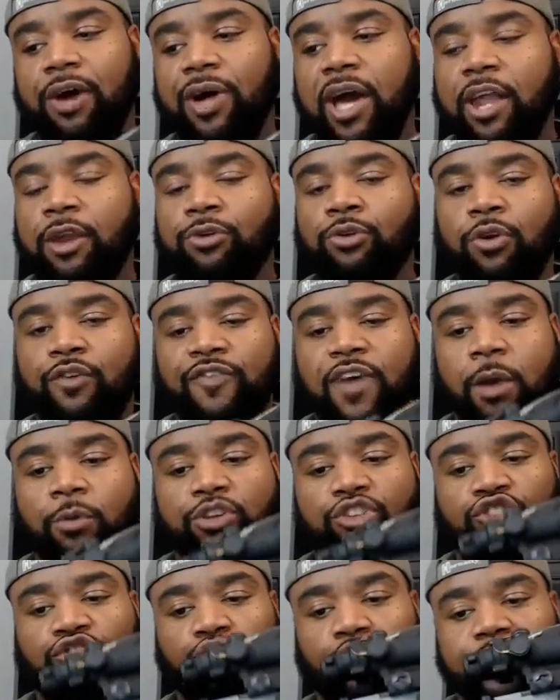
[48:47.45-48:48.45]
I don't know if I would
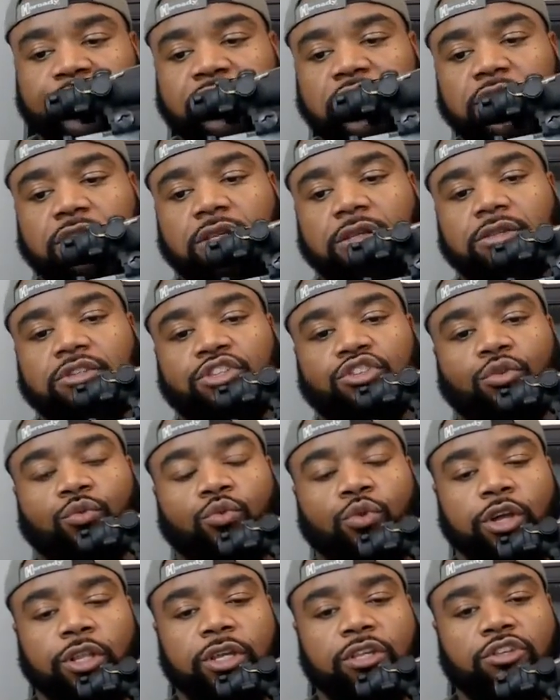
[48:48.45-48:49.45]
trust it to
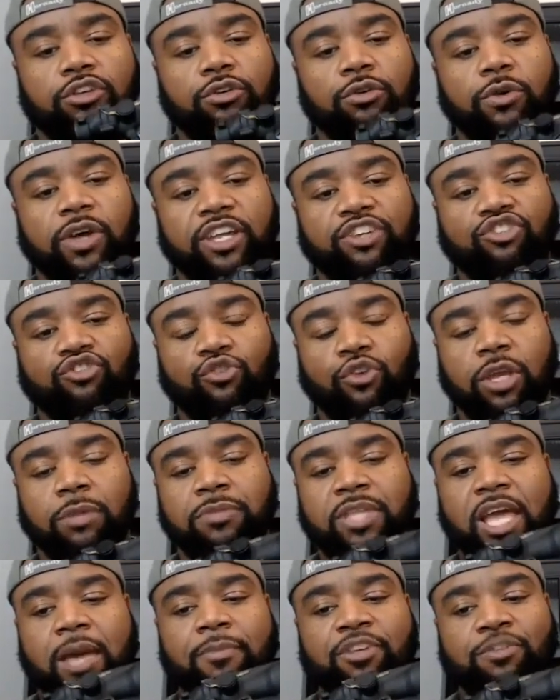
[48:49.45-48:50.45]
really do extreme
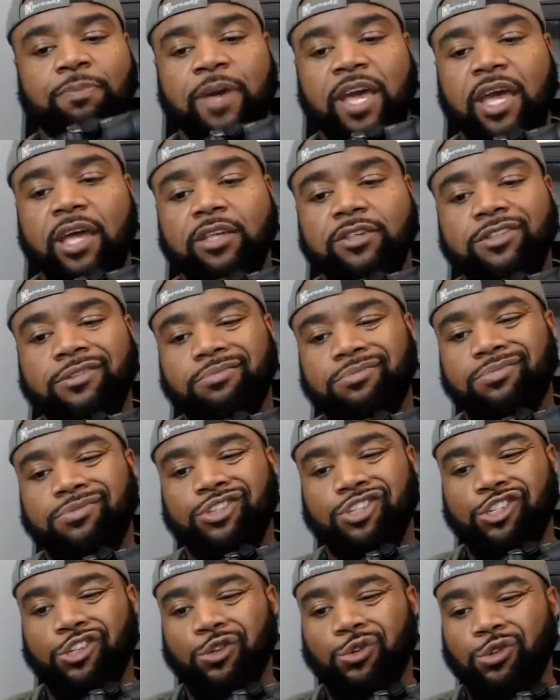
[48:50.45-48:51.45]
damage past
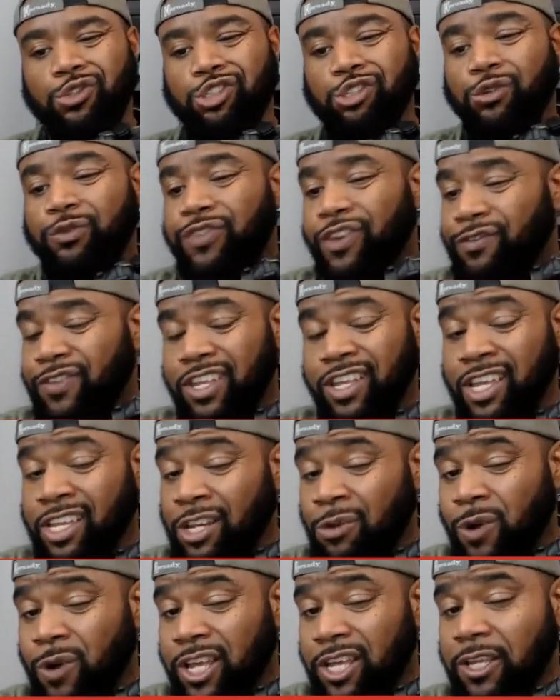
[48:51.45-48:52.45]
250
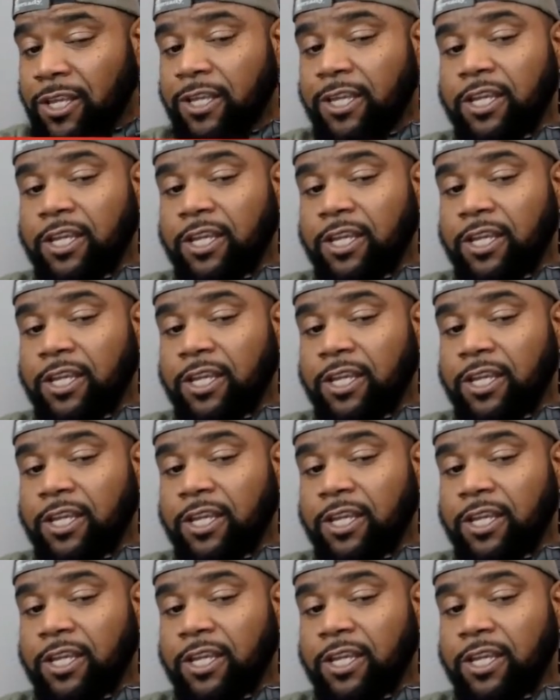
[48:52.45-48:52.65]
anyway.